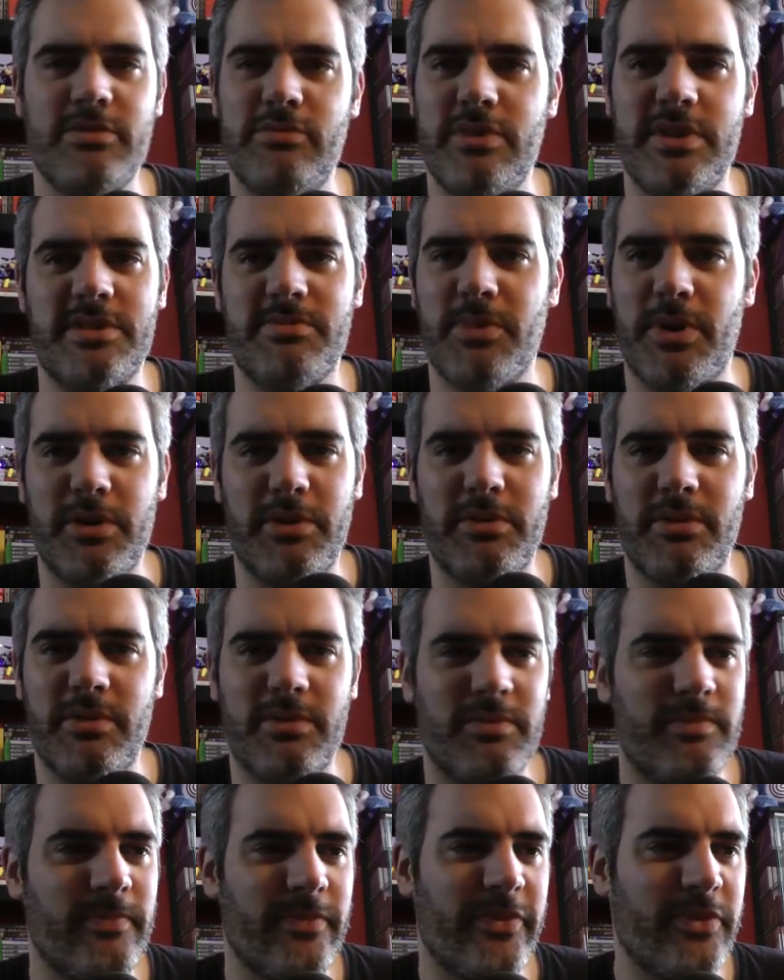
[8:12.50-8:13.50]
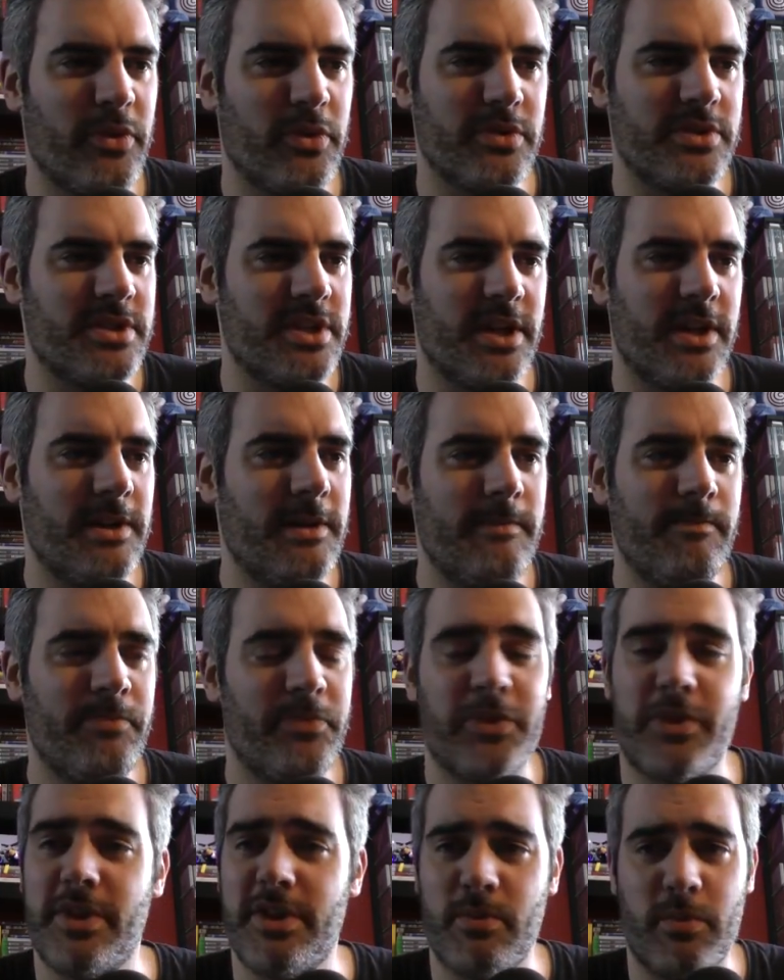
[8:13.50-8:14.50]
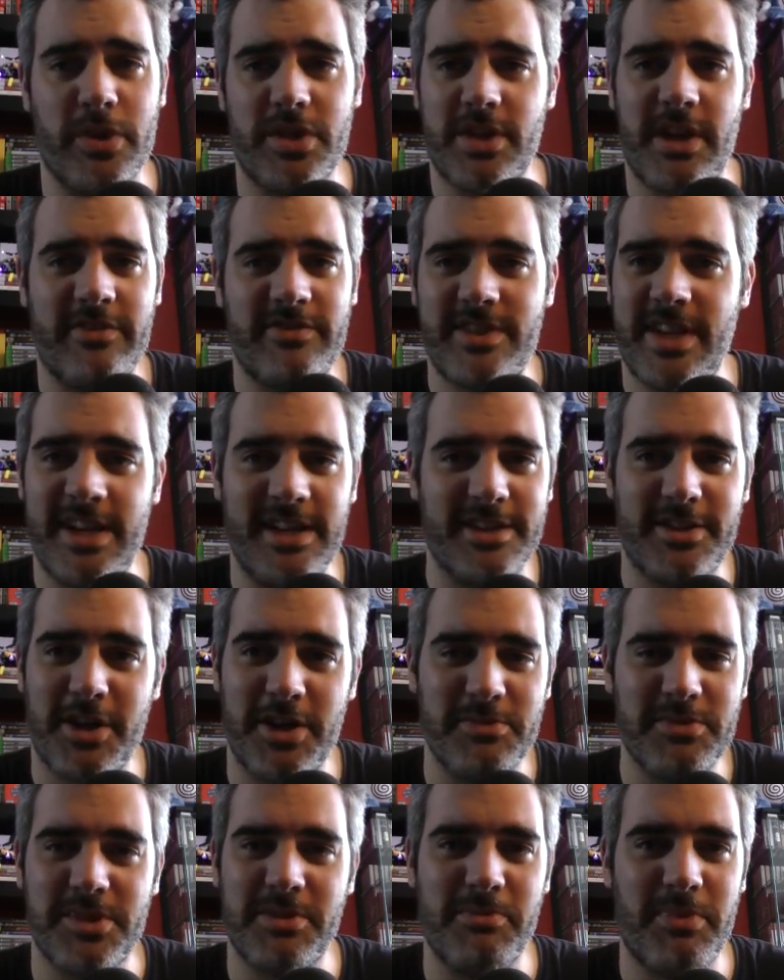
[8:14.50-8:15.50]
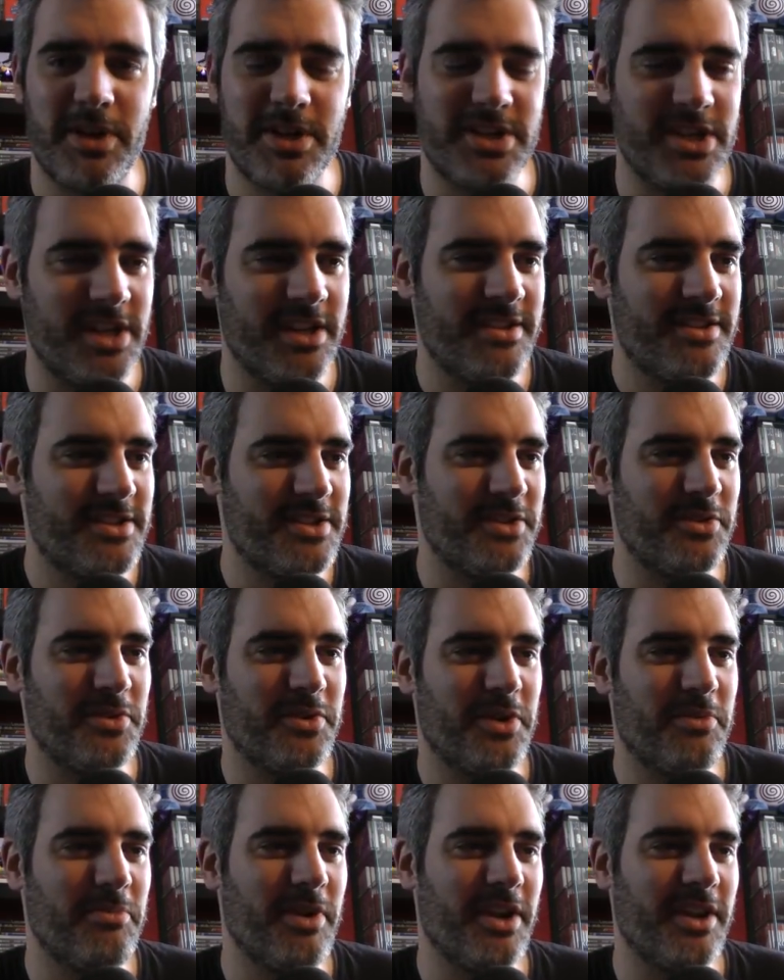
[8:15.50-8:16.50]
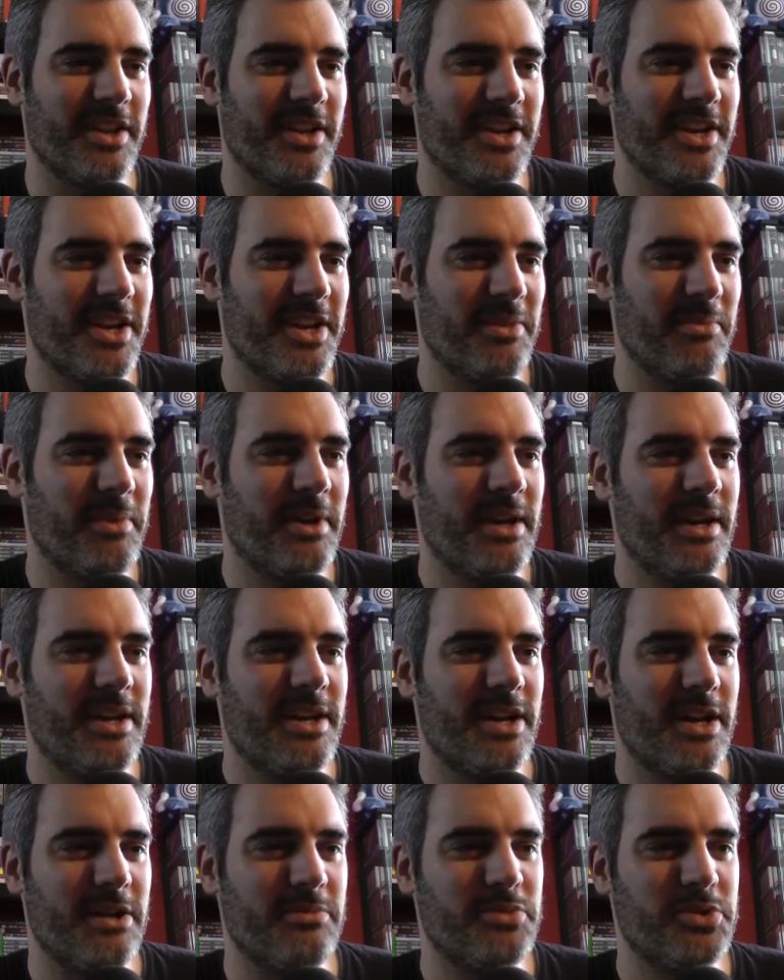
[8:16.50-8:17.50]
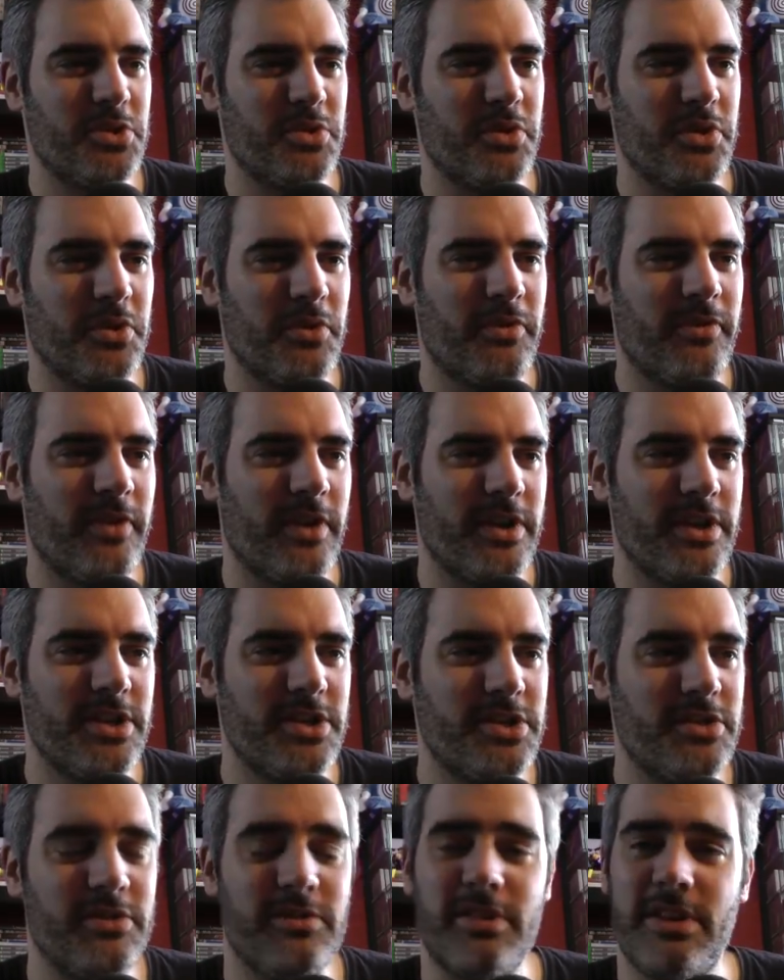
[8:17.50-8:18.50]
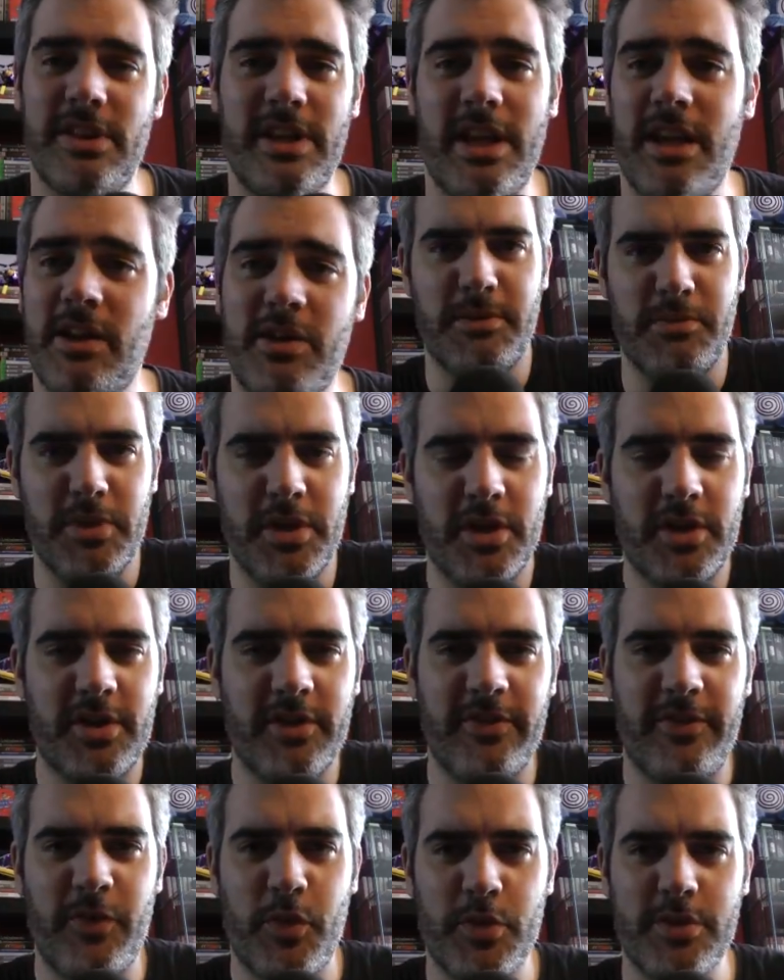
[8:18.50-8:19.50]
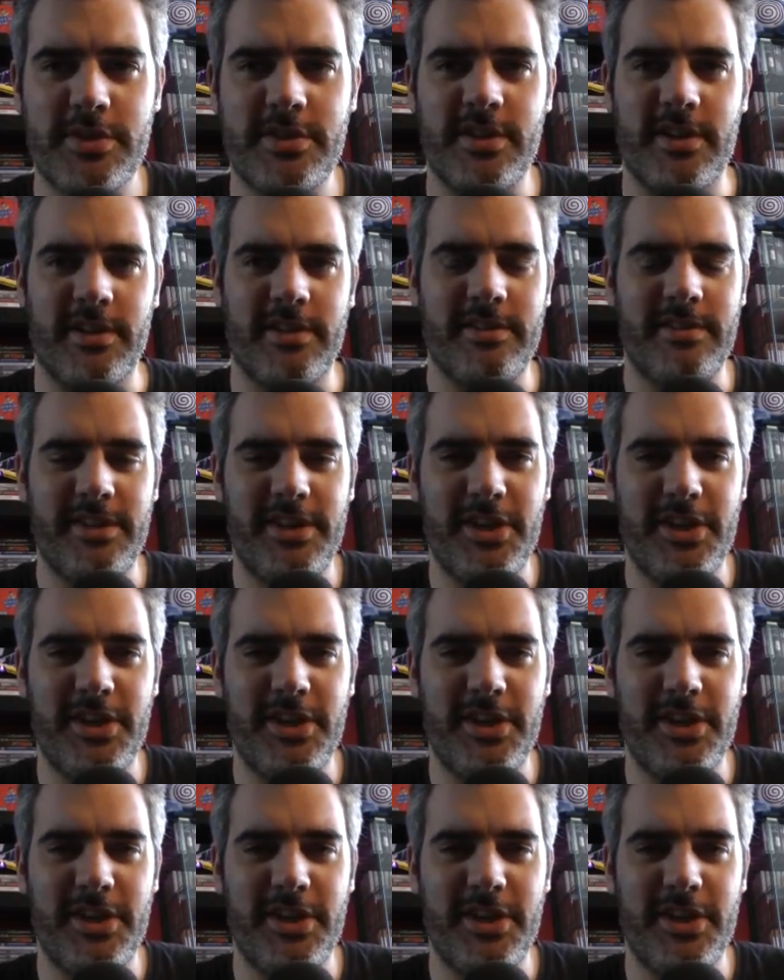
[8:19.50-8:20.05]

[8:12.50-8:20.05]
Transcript: Turismo or Forza, which have 10 times the budget to make the game, I'm sure you'll find issues in there. I mean, look at Forza.